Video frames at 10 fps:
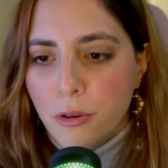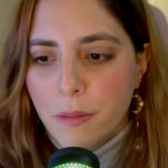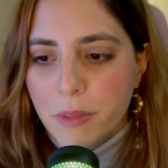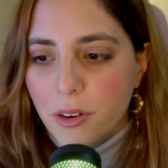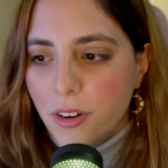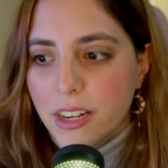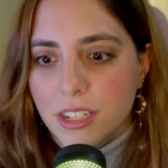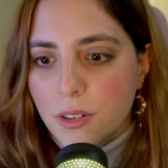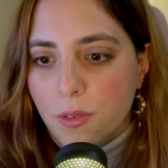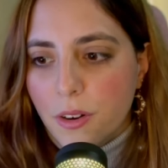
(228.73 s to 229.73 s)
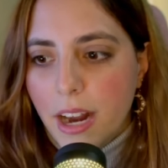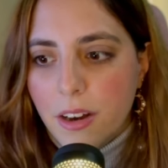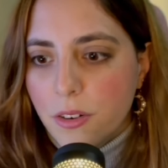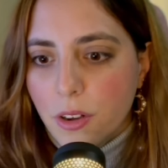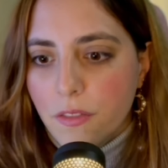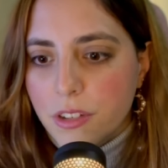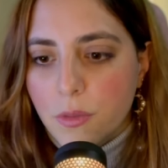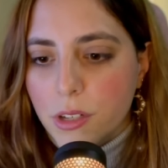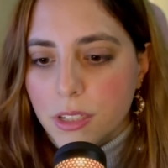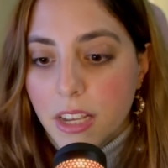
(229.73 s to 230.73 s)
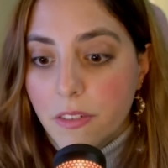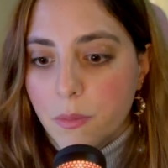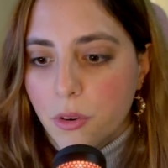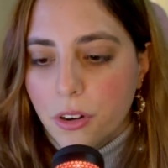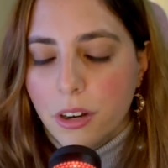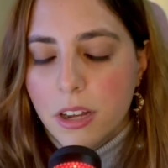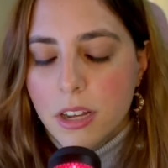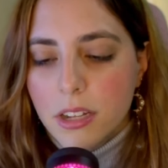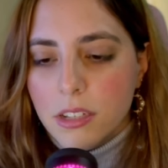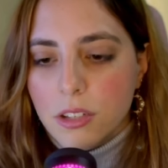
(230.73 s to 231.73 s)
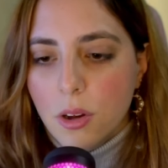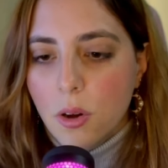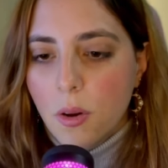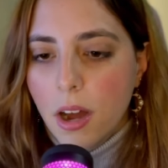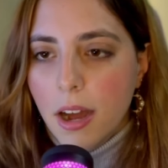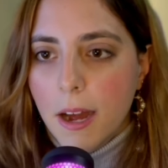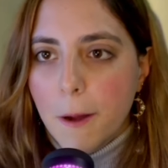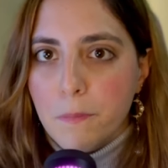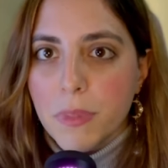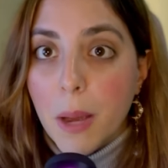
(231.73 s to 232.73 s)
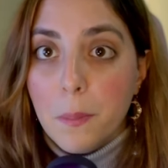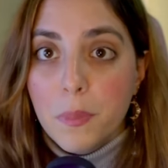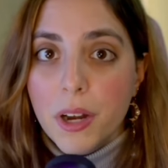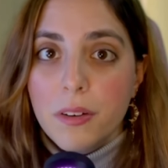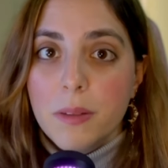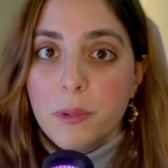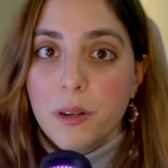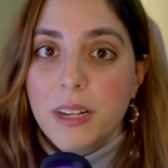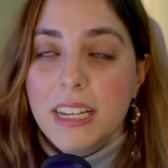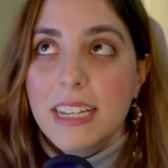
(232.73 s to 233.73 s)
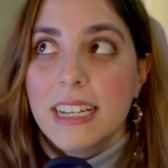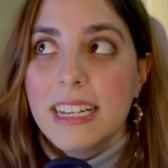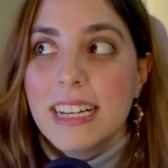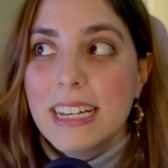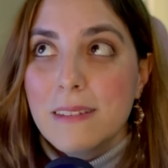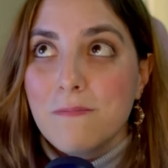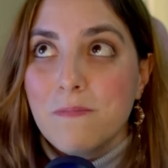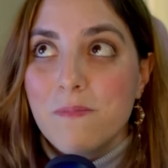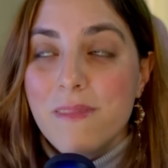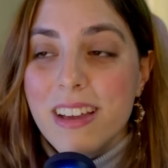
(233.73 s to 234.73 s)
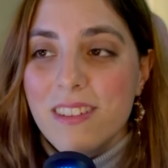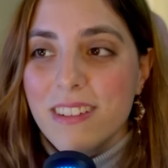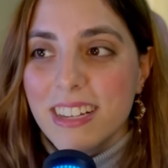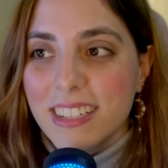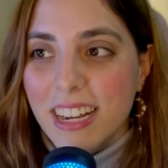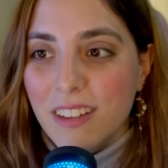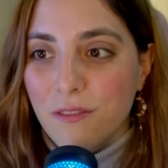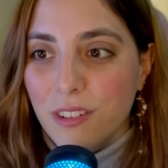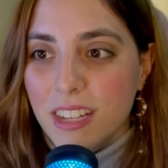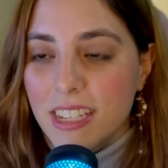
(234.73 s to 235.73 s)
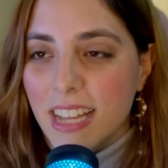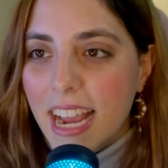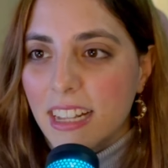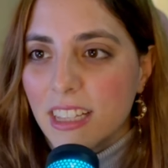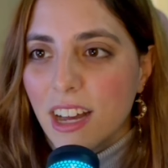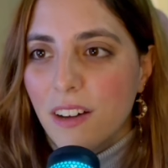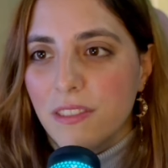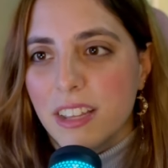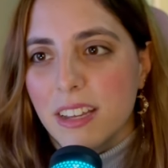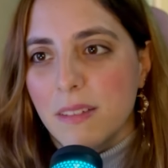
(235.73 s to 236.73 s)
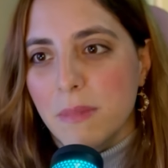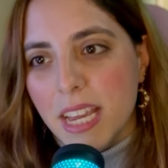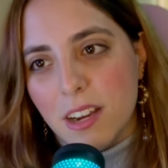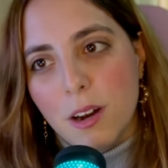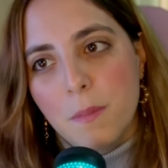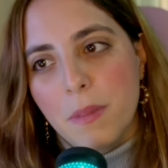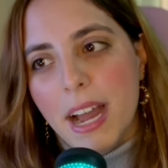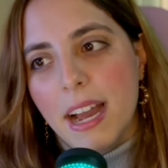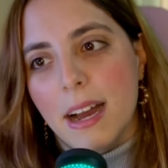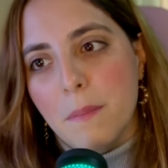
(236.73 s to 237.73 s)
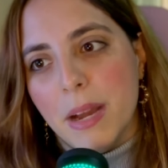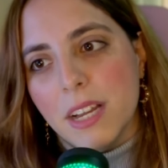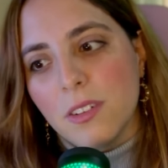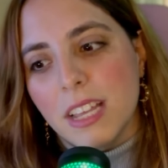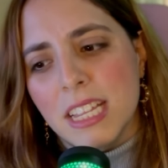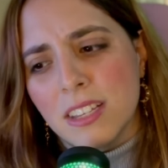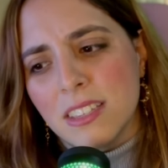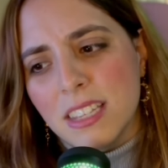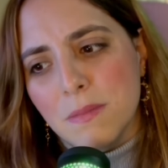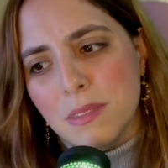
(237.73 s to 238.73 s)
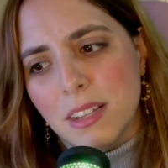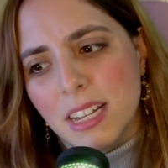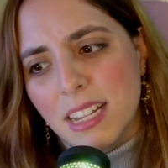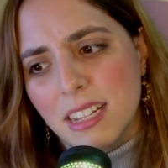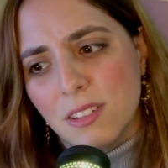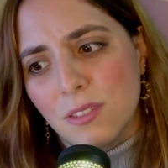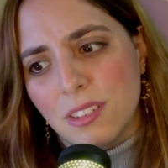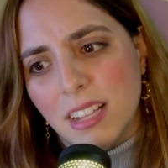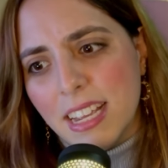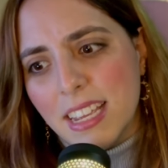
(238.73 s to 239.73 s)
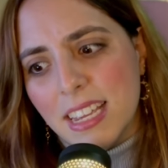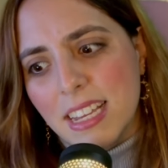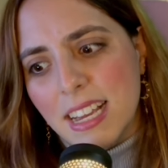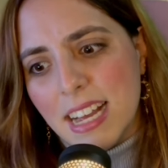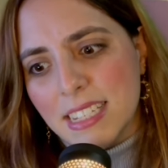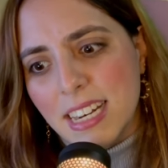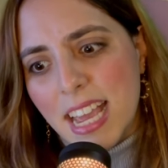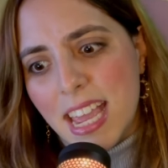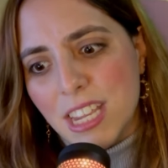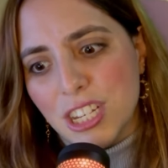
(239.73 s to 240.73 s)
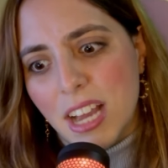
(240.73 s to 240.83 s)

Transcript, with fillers: premiere or, or I don't know if she was even born so um, I'm very very very excited for this I love the makeup uh, Michael Keaton seems looks like he hasn't aged